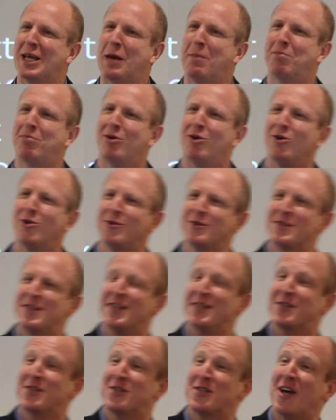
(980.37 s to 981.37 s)
He pulls
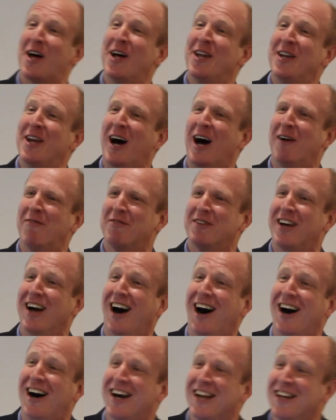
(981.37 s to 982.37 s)
the Son of
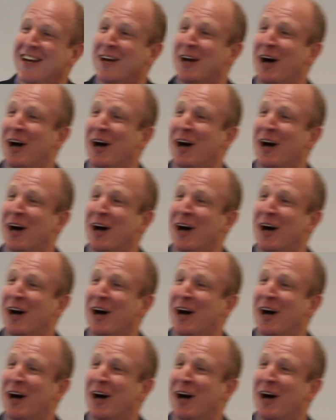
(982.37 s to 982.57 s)
God